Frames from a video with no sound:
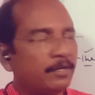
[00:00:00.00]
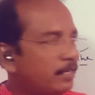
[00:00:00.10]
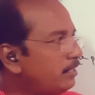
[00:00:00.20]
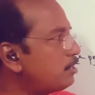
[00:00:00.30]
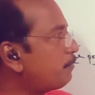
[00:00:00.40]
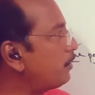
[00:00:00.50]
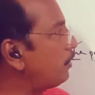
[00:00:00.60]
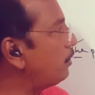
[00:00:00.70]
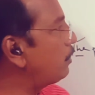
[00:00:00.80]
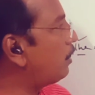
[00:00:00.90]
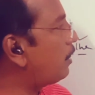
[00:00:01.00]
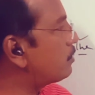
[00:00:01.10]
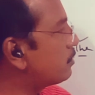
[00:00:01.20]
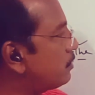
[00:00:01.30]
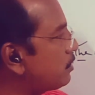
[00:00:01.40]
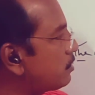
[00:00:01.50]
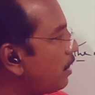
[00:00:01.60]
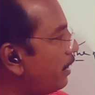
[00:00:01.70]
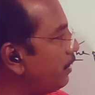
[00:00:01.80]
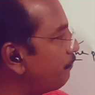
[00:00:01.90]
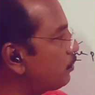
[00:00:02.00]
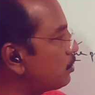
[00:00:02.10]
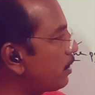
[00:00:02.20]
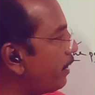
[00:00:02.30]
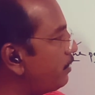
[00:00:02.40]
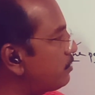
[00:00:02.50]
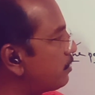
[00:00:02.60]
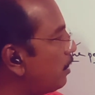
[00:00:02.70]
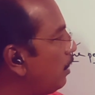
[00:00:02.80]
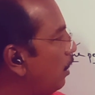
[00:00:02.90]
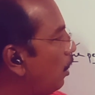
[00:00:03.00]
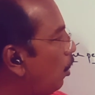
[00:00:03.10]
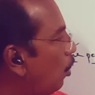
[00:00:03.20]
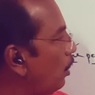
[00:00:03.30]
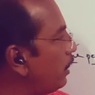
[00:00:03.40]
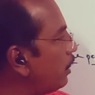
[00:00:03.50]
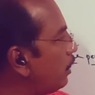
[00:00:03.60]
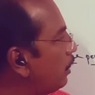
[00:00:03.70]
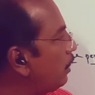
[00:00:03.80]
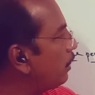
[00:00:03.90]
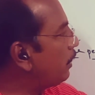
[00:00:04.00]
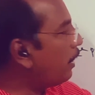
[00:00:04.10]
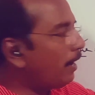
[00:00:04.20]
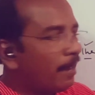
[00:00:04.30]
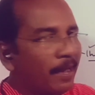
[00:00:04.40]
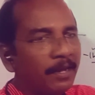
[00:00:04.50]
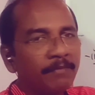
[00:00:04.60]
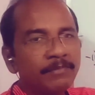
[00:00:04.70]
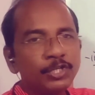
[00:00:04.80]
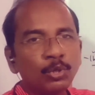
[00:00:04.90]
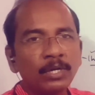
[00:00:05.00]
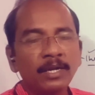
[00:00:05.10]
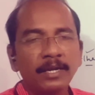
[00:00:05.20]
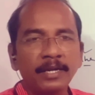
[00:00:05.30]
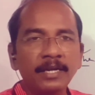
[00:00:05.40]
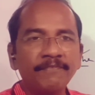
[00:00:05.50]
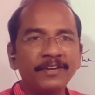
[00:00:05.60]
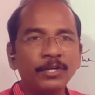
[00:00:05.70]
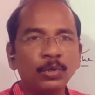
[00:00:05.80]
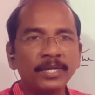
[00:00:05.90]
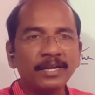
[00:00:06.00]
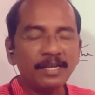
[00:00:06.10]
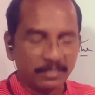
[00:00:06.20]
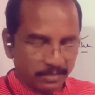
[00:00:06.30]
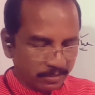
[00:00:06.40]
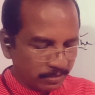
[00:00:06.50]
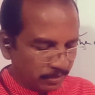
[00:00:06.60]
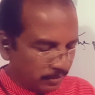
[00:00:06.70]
in this particular class? Just I emphasize on a and which are indefinite articles.